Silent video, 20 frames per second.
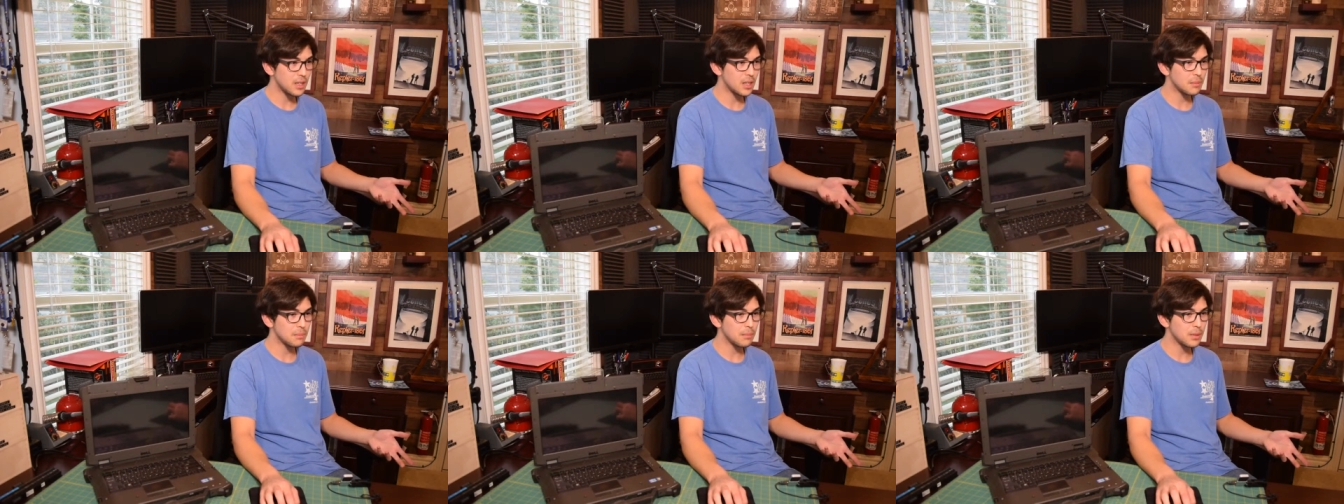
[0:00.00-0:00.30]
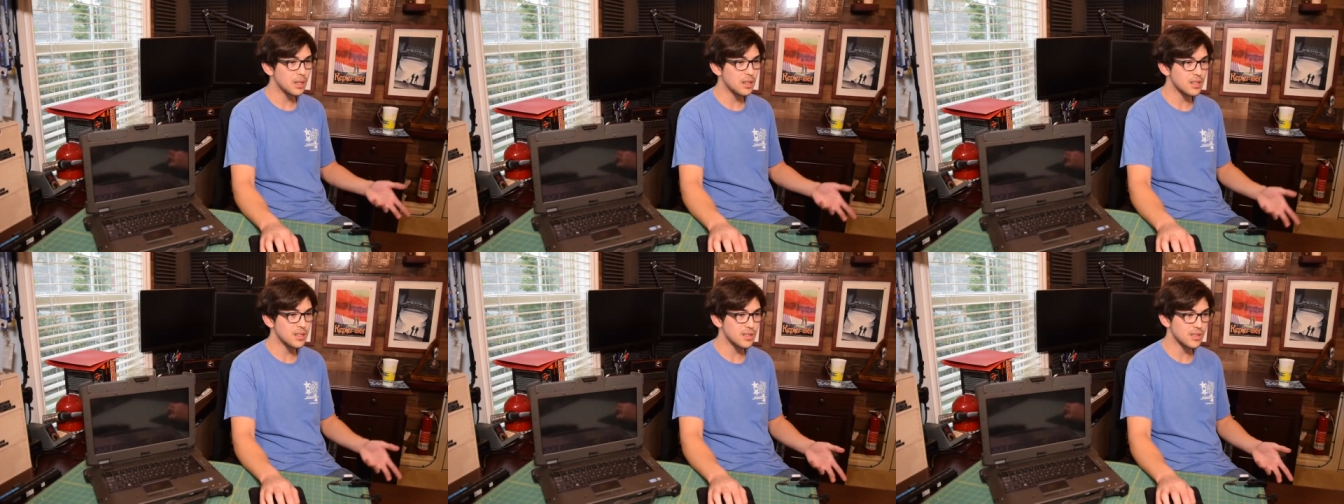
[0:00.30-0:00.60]
Um,
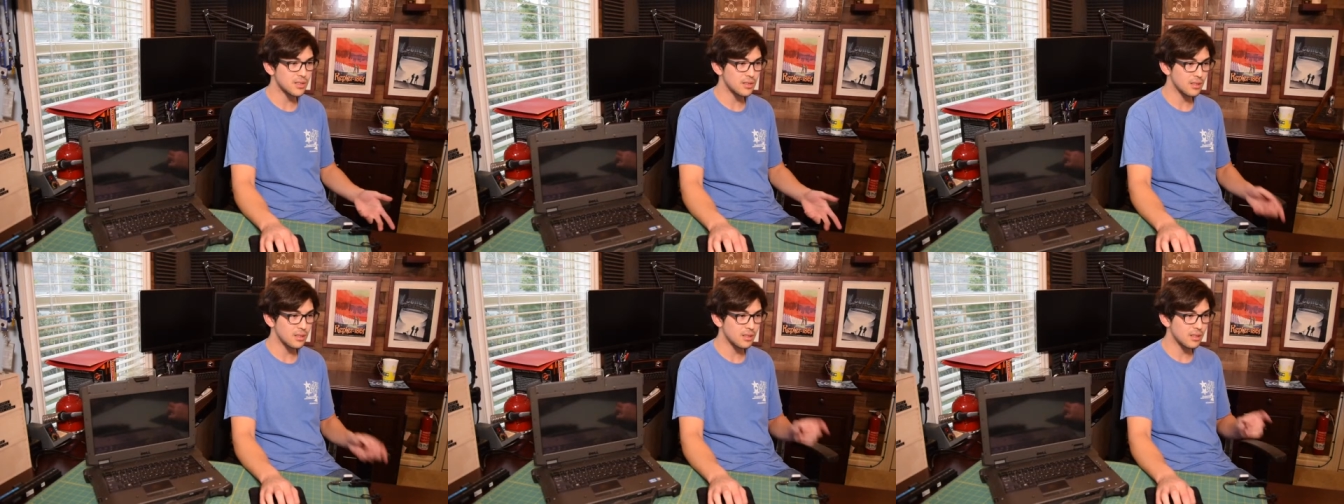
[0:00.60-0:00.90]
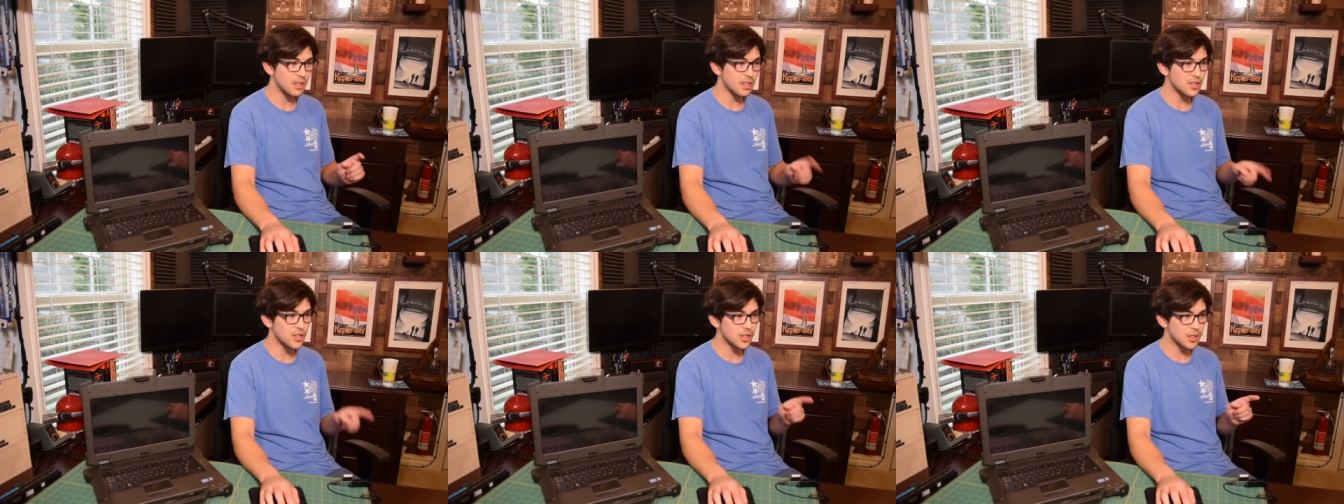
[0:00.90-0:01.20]
because
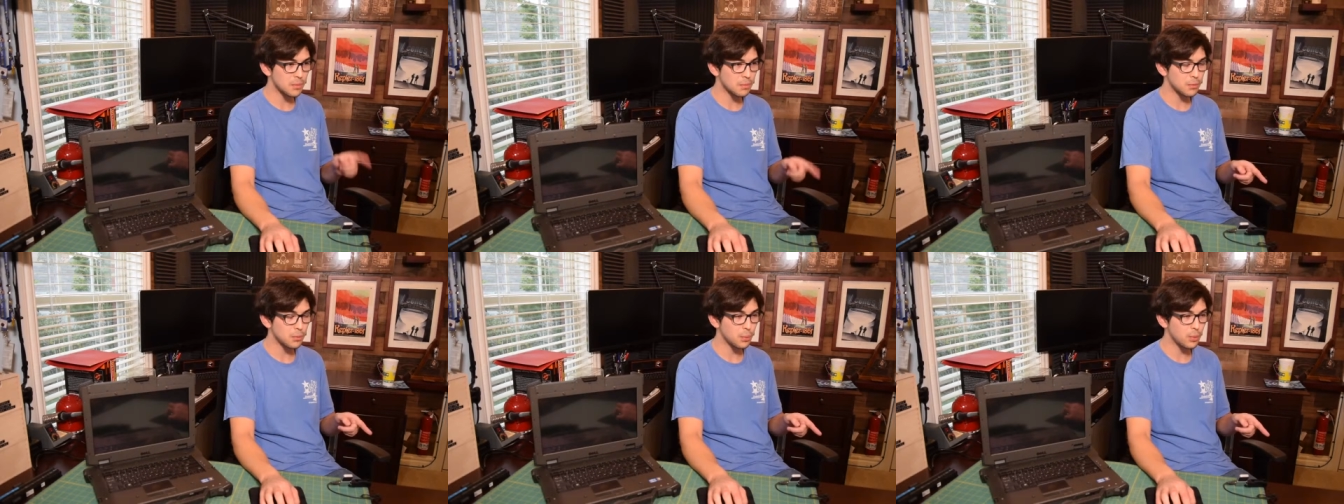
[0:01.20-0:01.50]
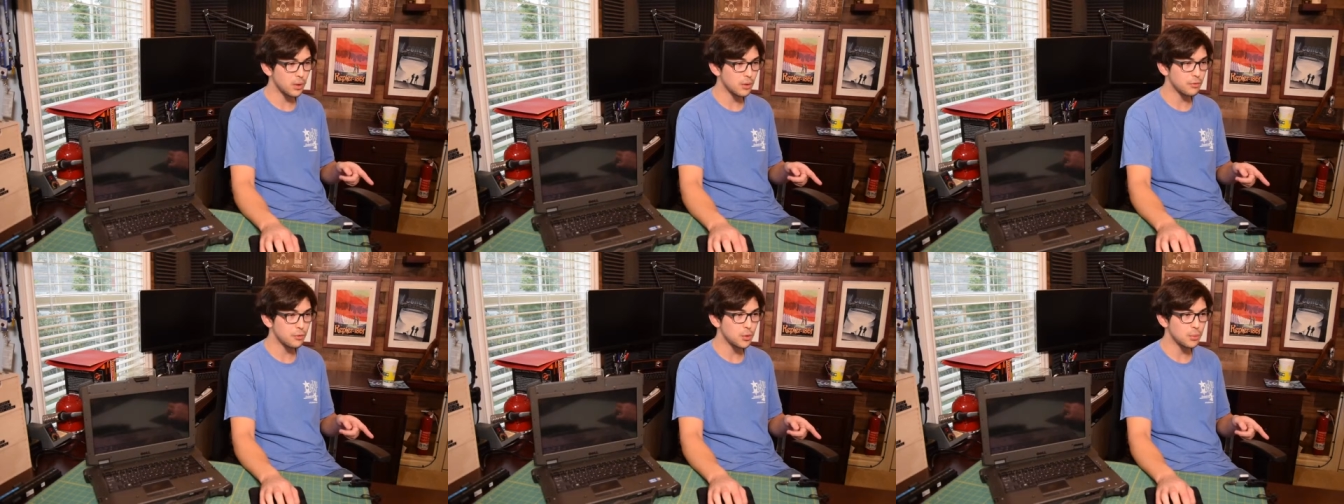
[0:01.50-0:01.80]
this shipped
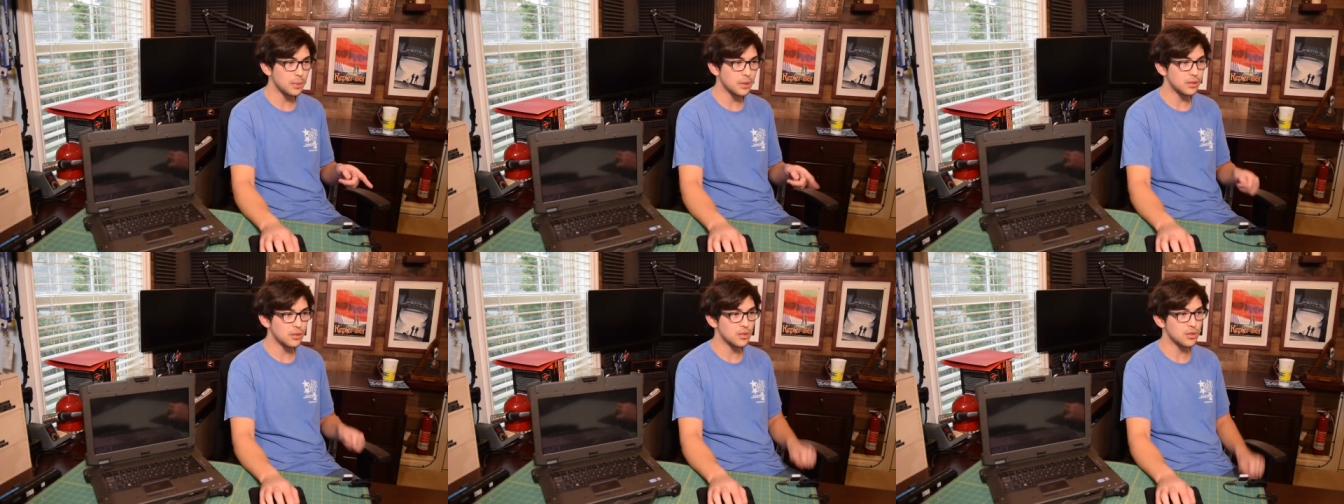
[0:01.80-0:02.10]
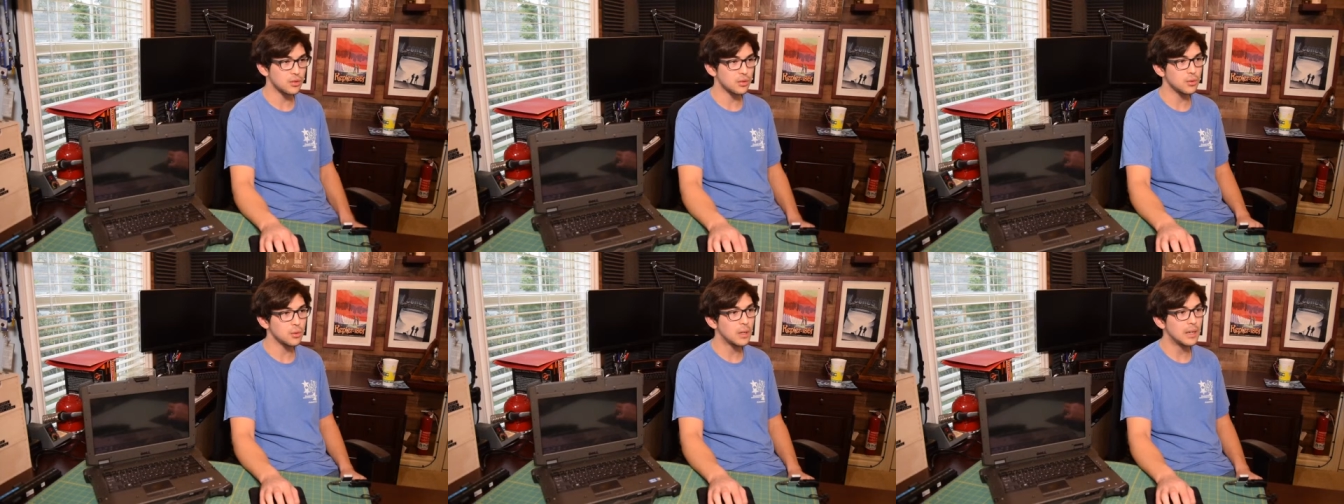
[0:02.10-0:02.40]
with
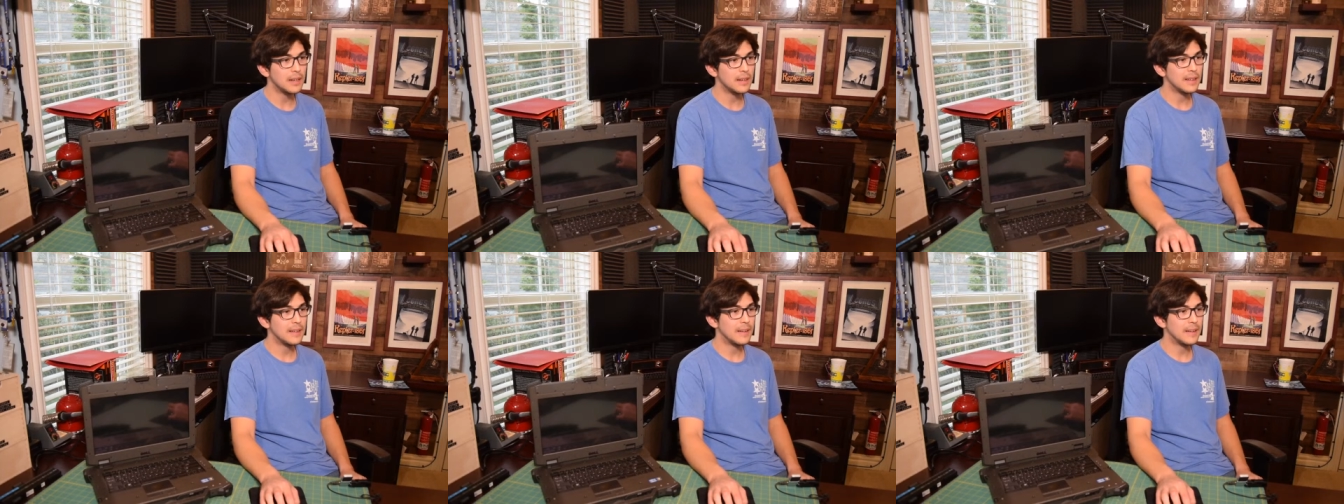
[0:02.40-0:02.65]
Ubuntu